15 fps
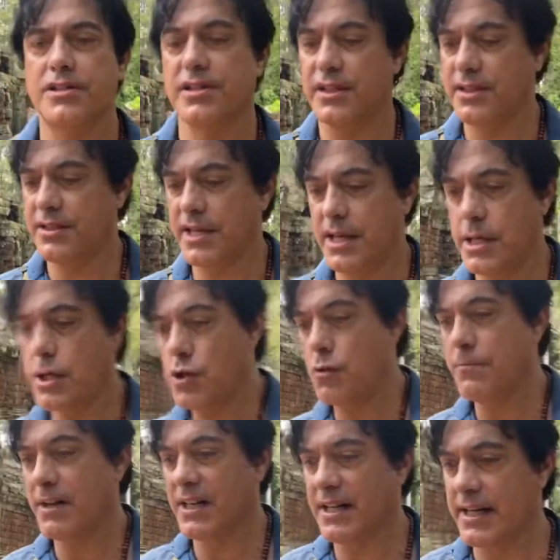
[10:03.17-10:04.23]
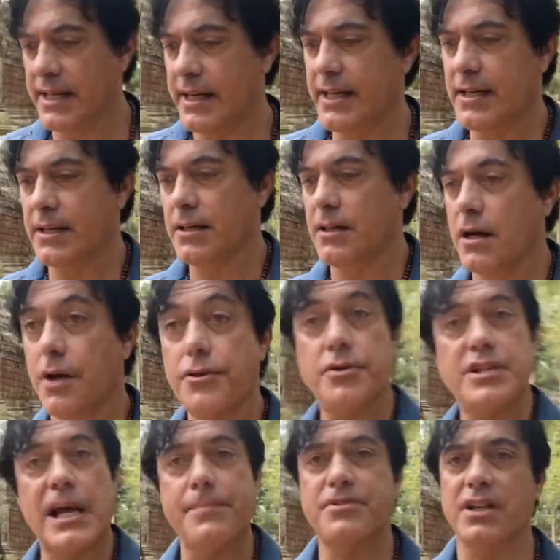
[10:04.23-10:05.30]
Let's say you buy other
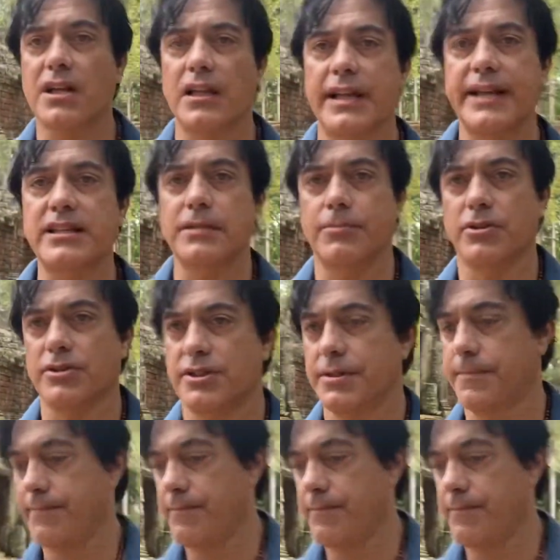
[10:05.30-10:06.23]
types of collectibles.